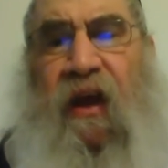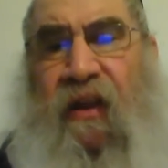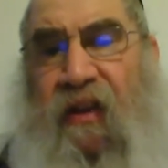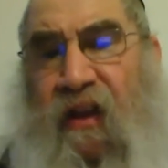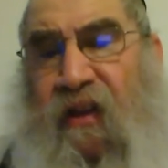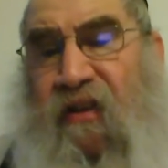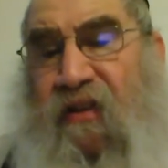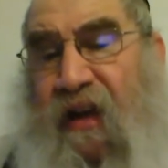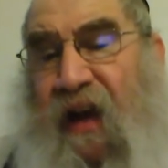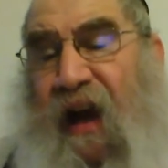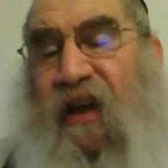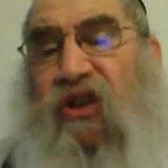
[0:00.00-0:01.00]
And then there's the
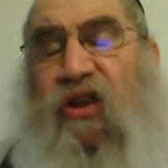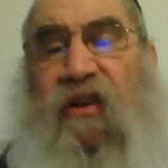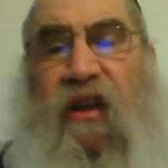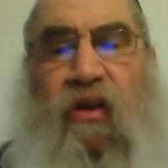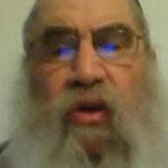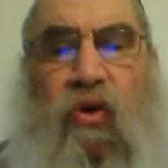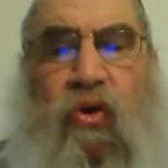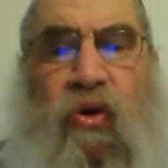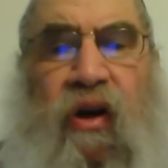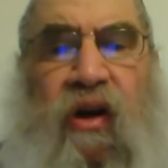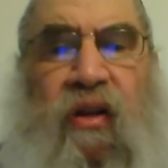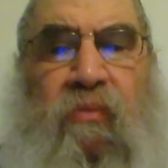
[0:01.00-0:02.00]
kasha that
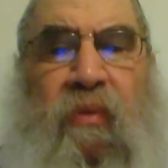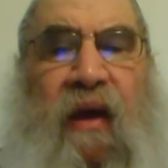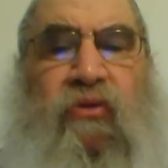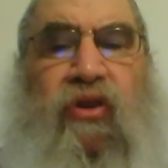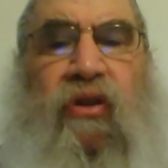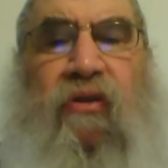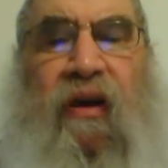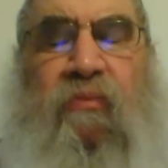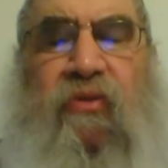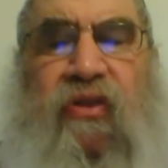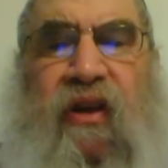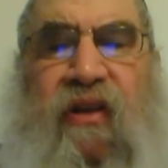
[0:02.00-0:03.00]
l'chura b'hemshel the
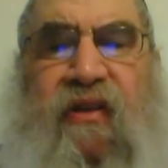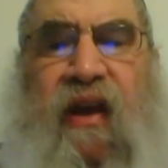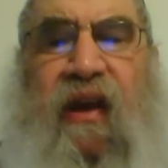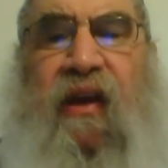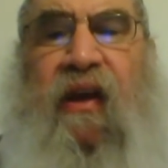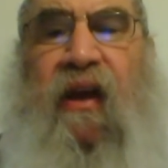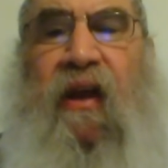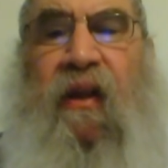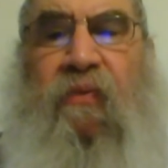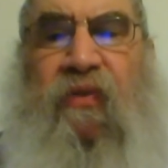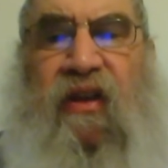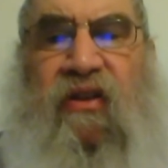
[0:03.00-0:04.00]
Rambam is going to say
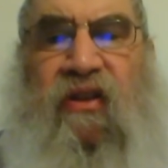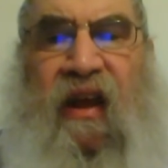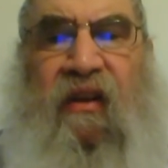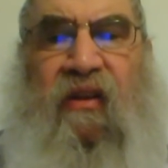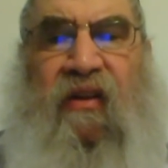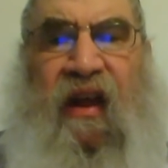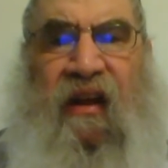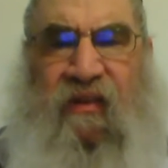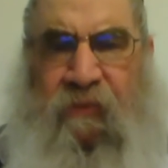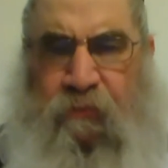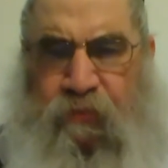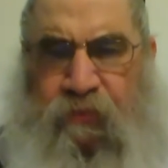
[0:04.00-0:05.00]
that
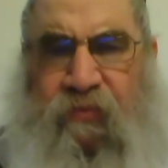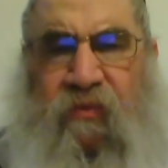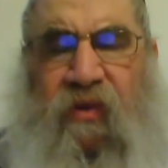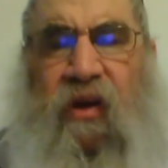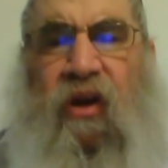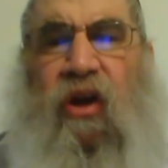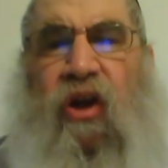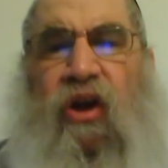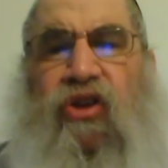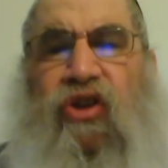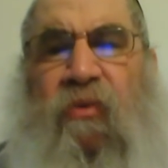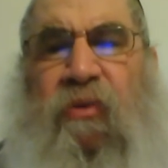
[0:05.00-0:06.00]

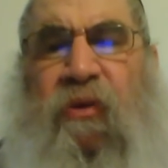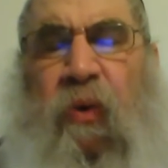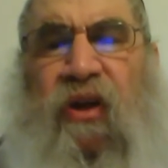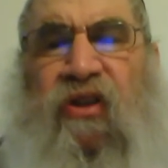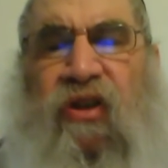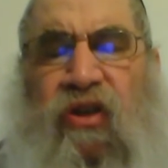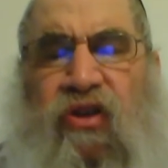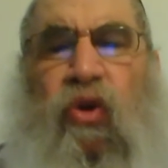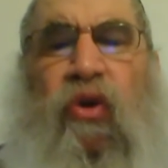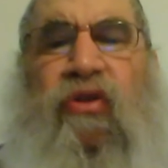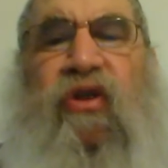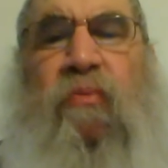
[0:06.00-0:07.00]
tzomet posel is
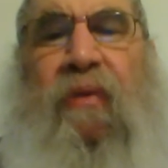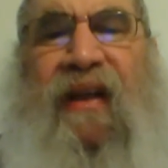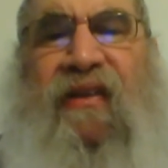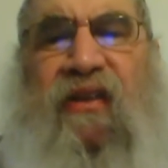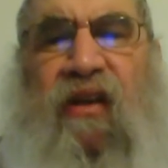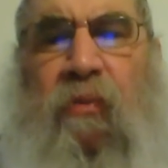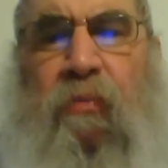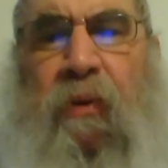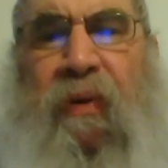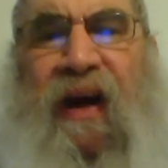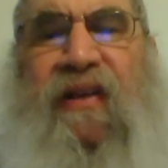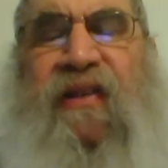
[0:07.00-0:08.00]
also matzil
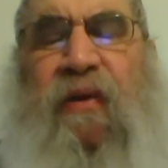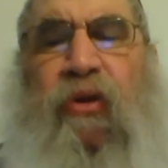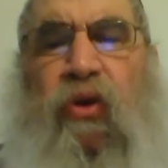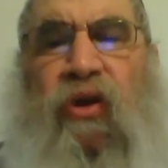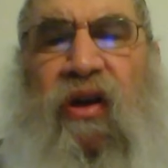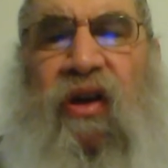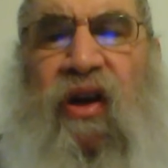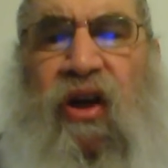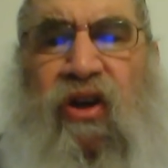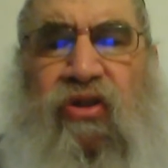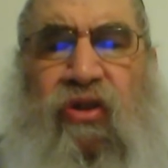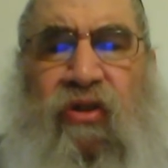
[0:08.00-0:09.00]
b'bayis hamenuga.
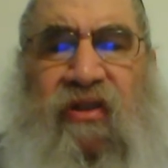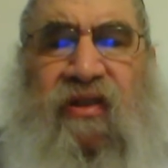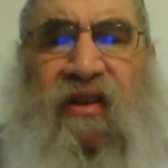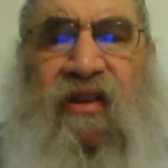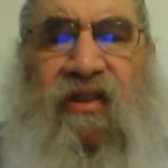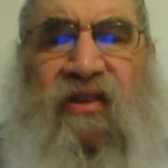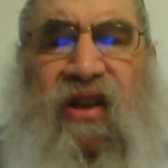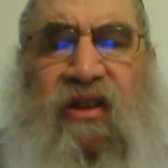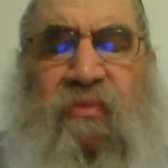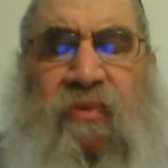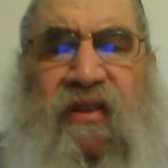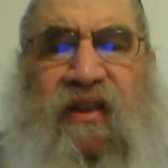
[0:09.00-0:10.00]
So this is
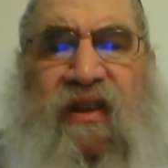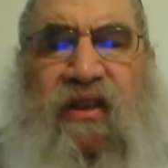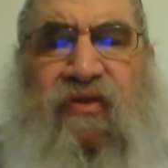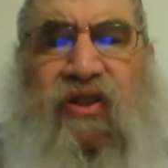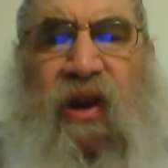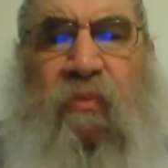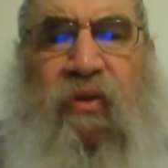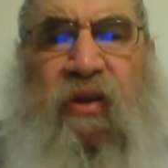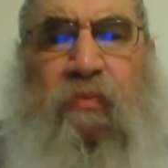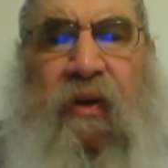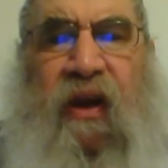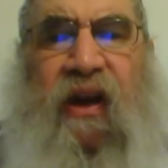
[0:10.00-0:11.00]
mitzias of something
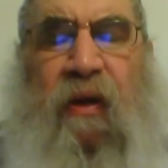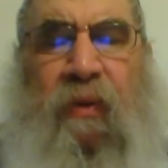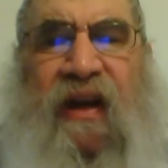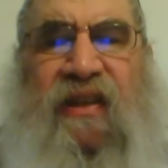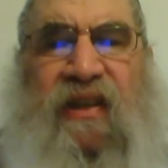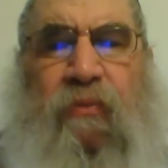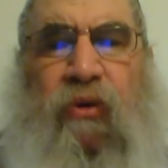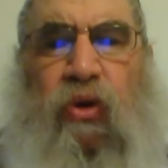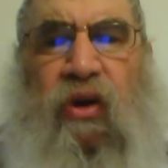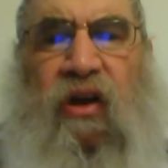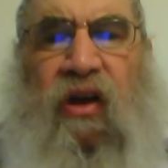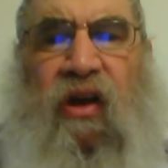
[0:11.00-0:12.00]
being a bayis
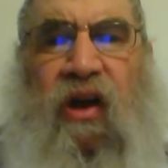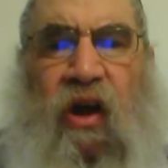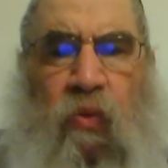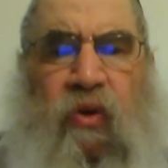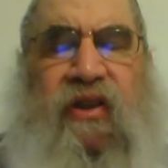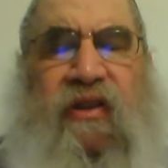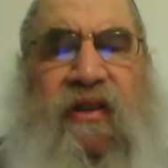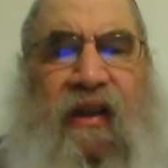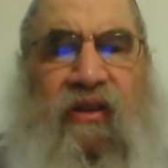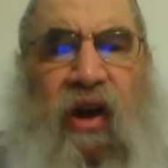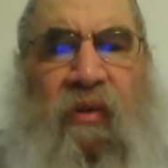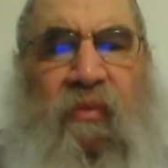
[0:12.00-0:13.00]
hamenuga, which is
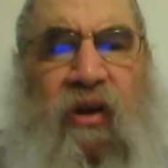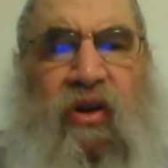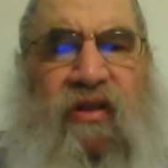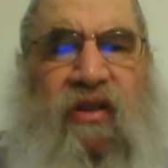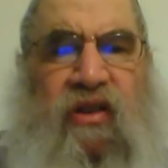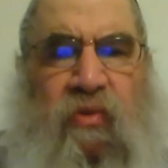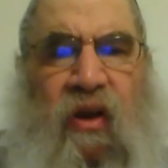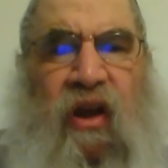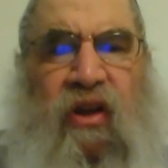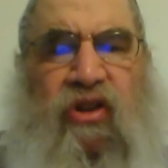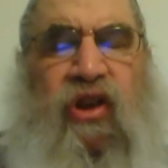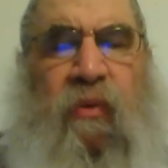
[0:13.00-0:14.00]
not tummy because it's
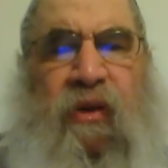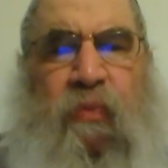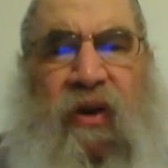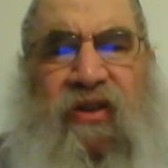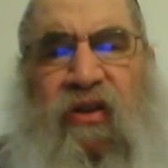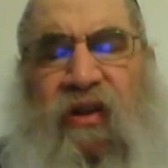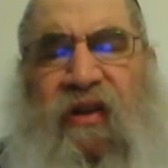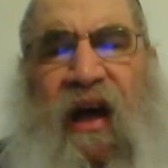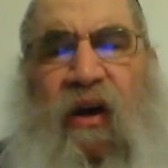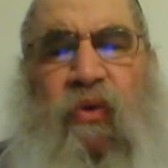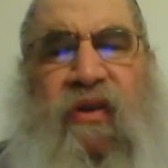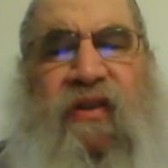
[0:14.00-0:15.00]
tzomet posel. And
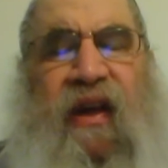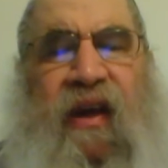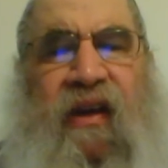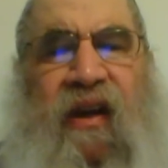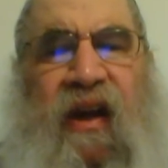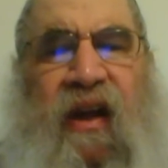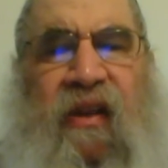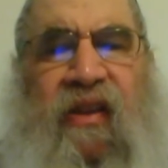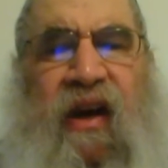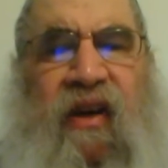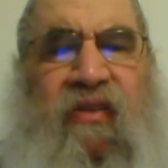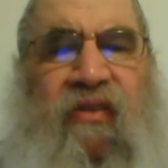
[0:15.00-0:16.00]
now we're saying
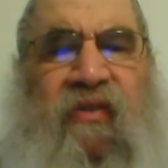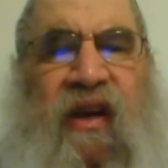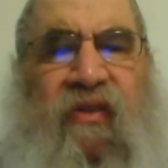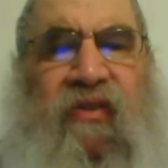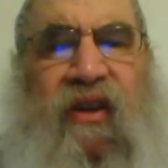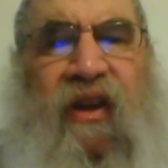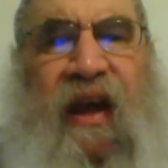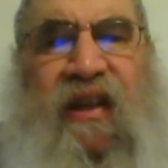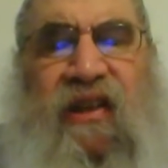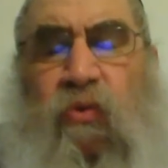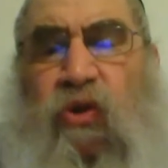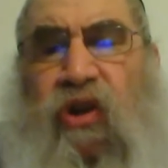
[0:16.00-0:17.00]
that even chavila
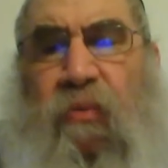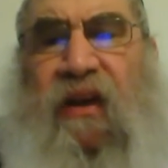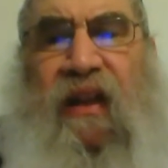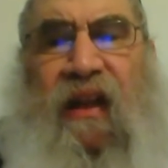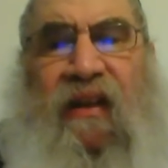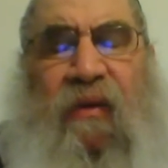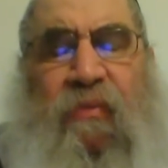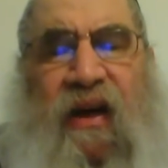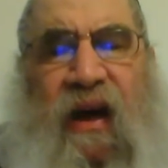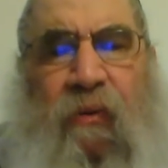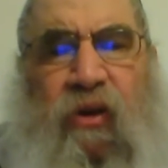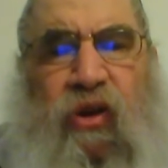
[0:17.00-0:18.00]
etzim, which are mechlala
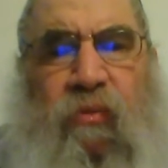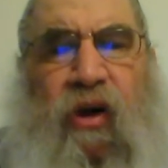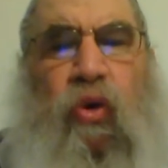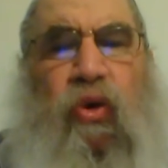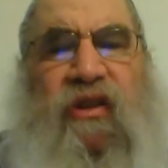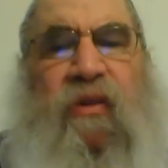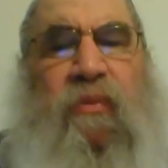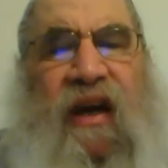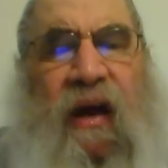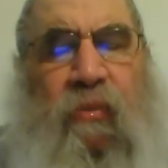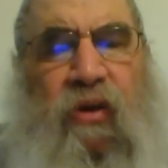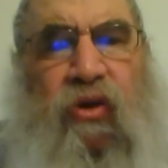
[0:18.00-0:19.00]
mekabel tumah, are also
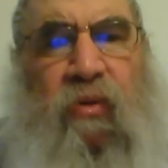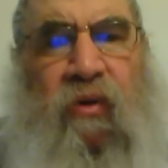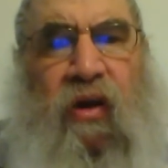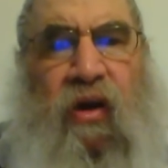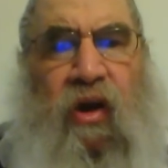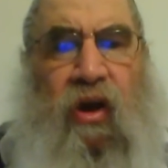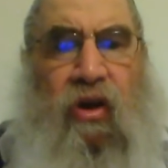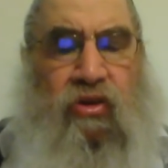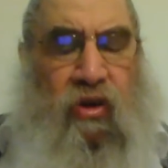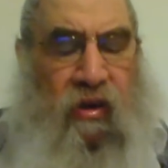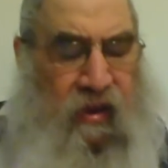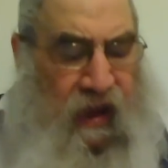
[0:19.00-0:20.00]
mekabel tumah.
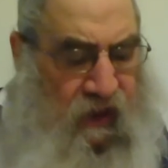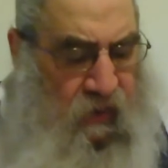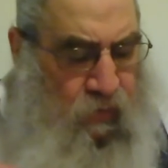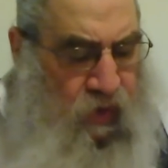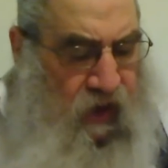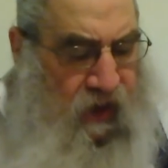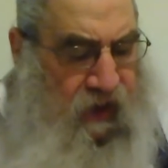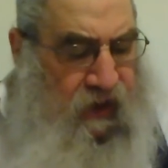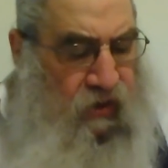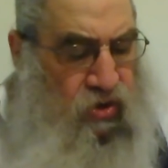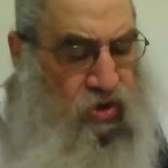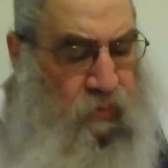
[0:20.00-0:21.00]
So on that, they bring a
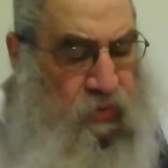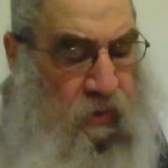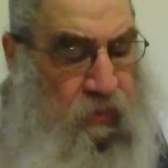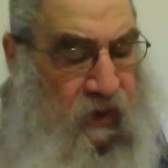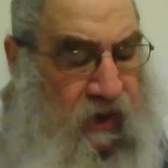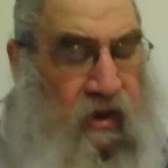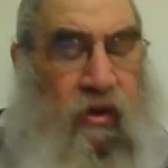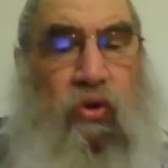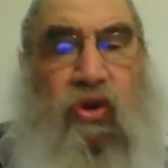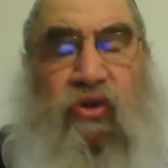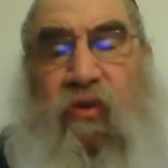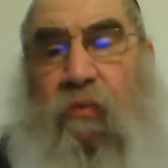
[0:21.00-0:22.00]
chidush, a psabik
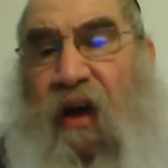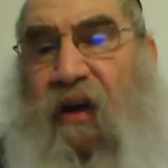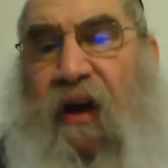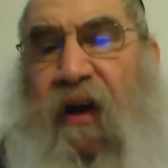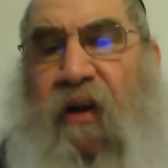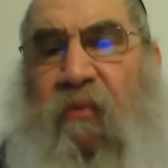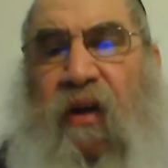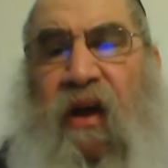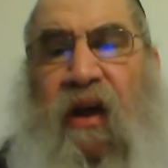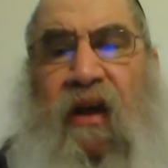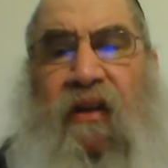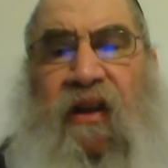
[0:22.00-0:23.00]
chidush from Achreinim,
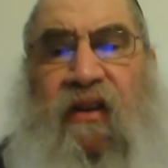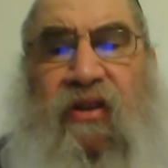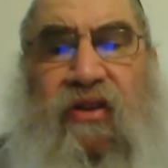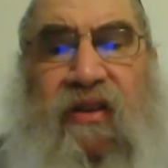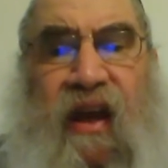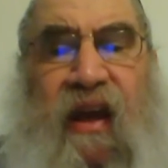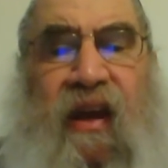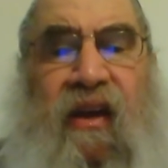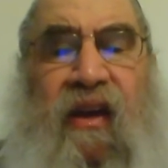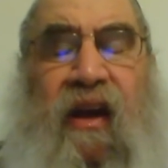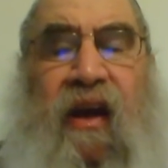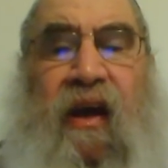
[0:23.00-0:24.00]
that they're saying
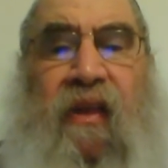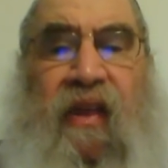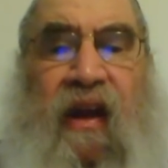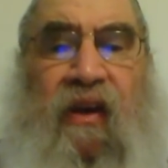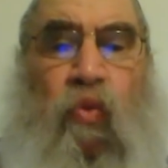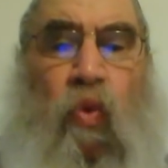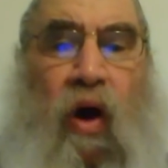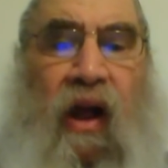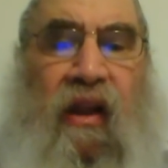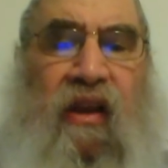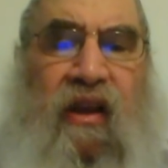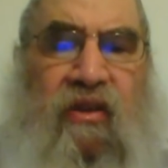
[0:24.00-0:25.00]
that
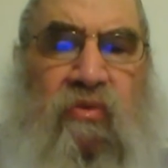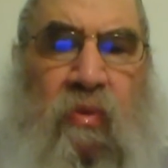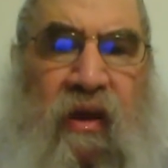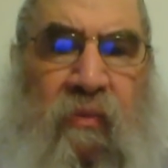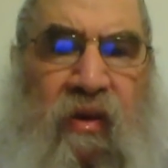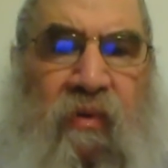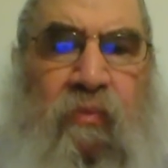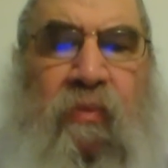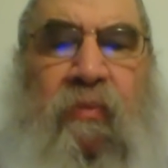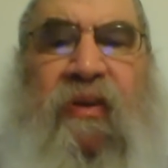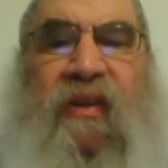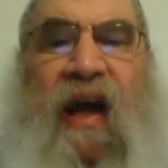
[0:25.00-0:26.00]
while he's being
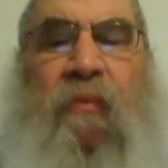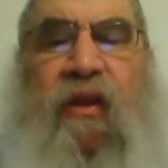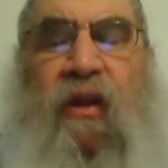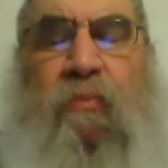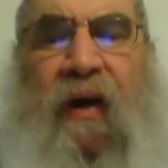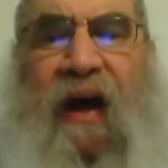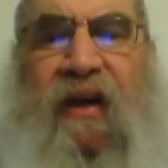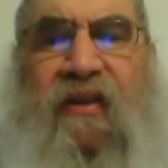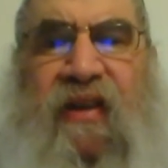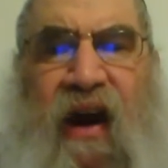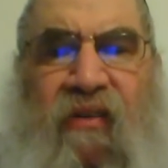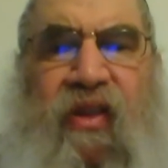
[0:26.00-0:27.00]
metami the
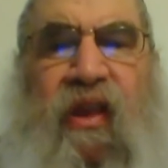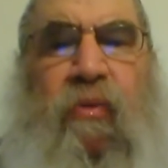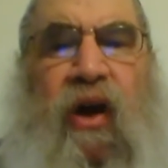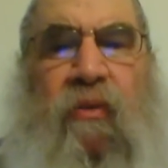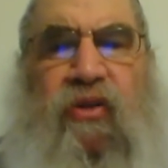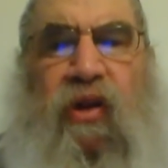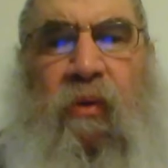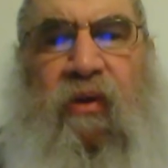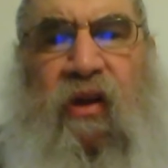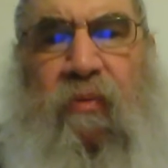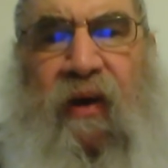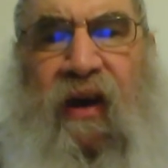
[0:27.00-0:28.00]
bias, everything becomes tami
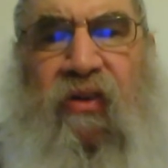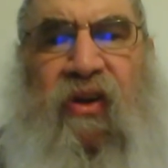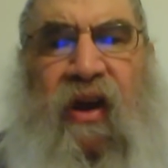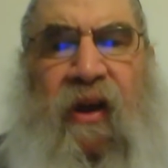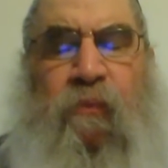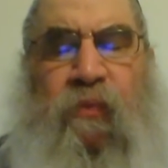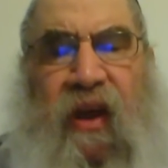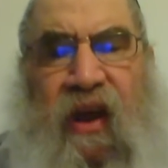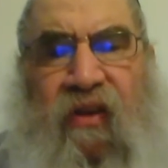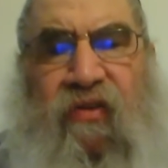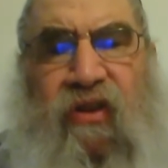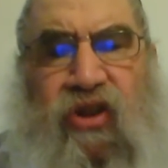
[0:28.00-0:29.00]
the bias,
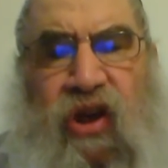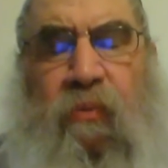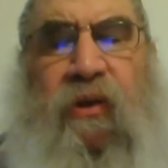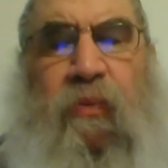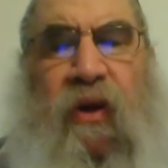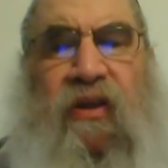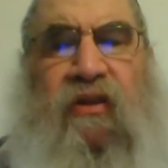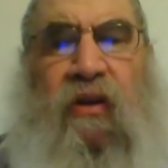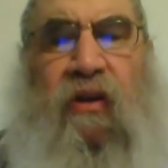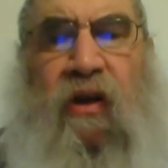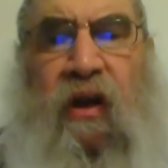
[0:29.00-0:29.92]
even tzomet posel.